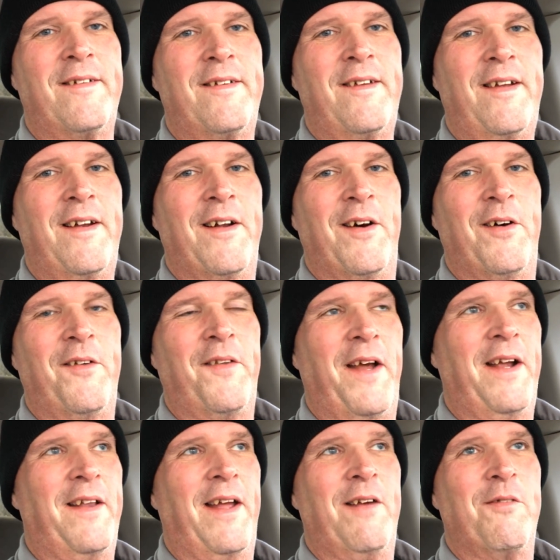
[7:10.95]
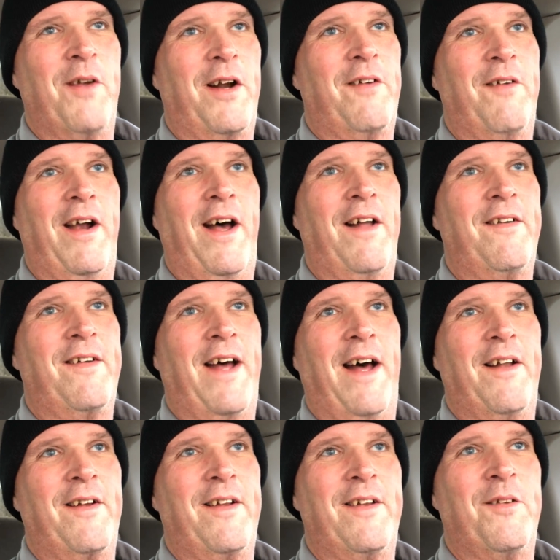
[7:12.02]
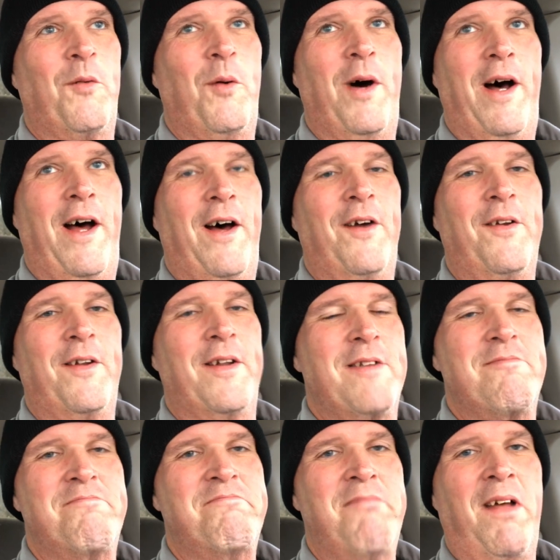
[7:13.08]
They run around out in the wild, and